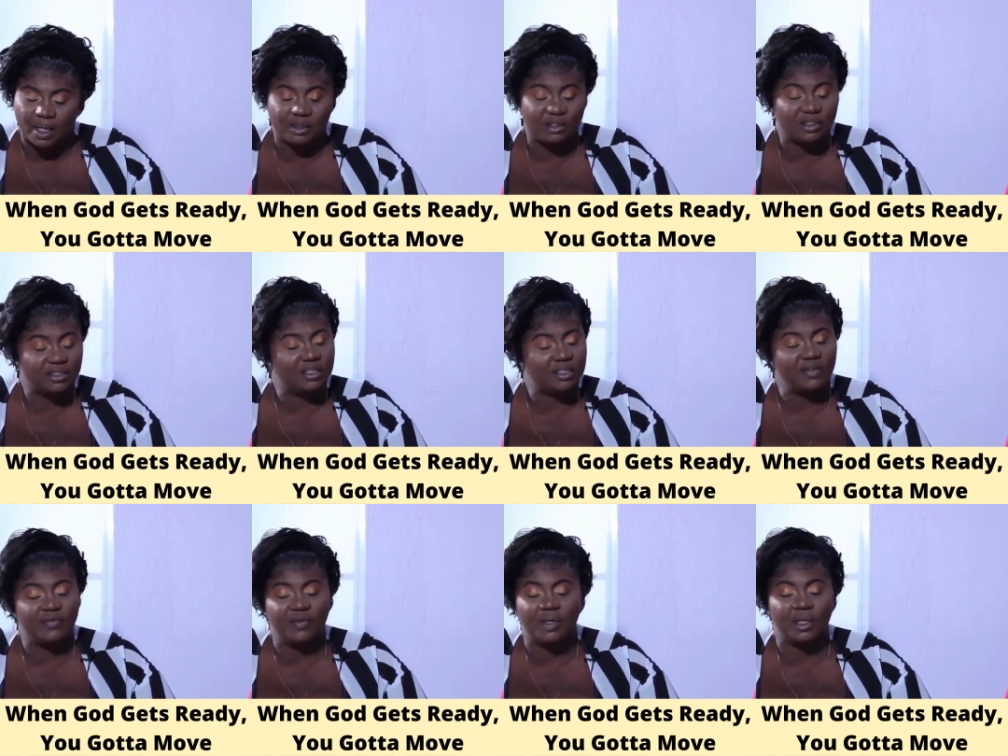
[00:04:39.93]
I
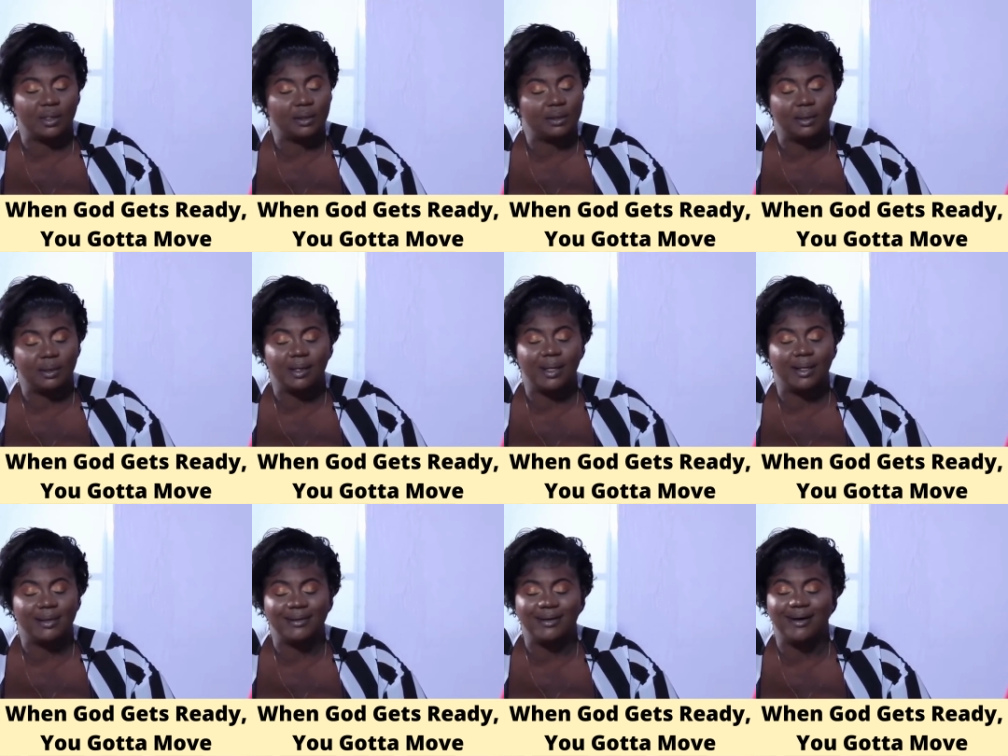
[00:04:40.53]
just give
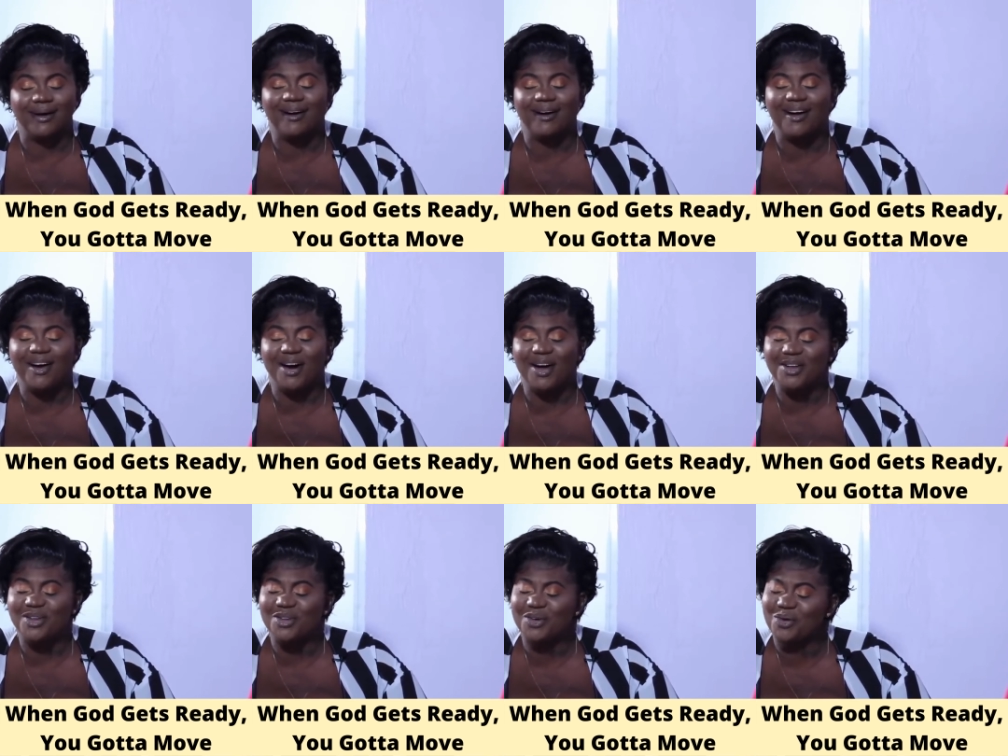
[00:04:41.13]
God
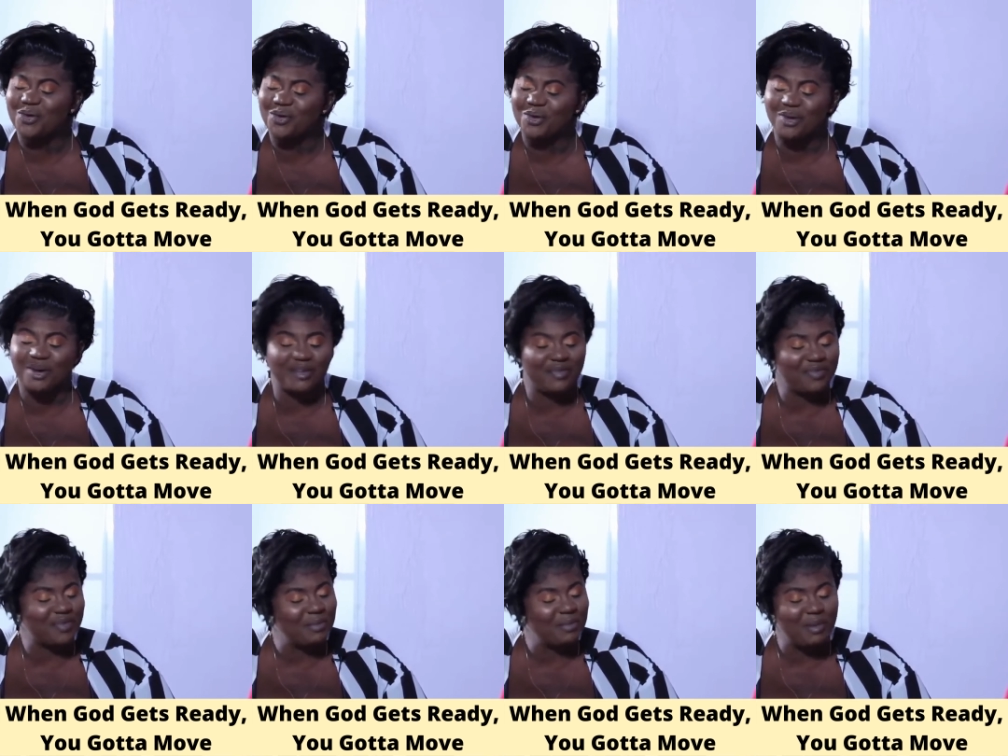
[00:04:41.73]
all the
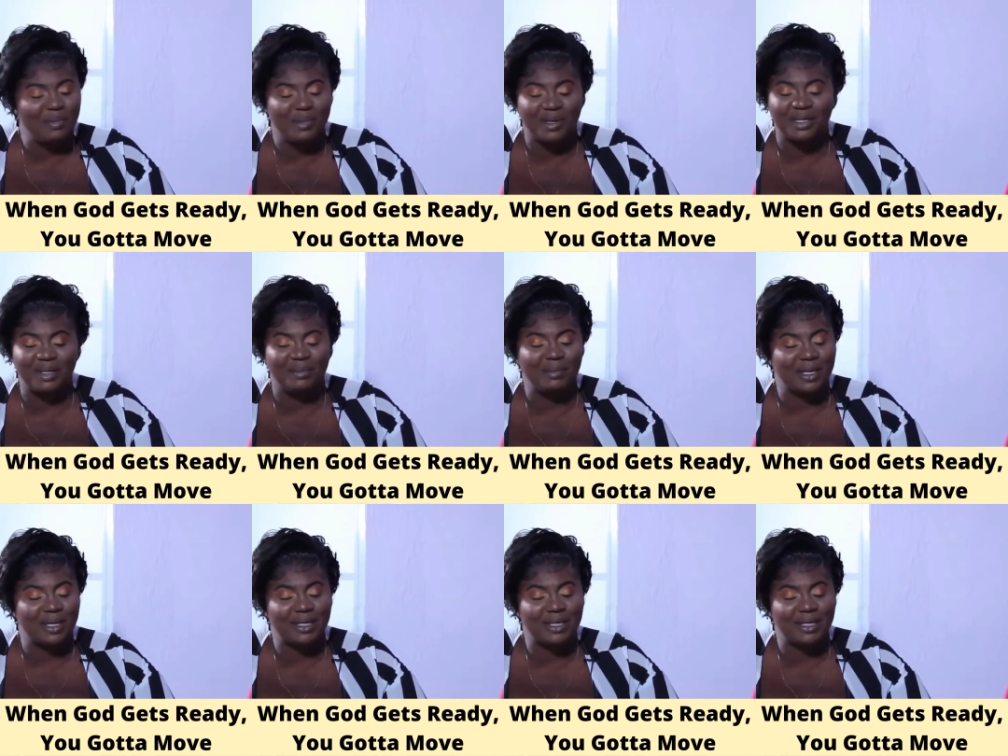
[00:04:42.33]
glory for my mother,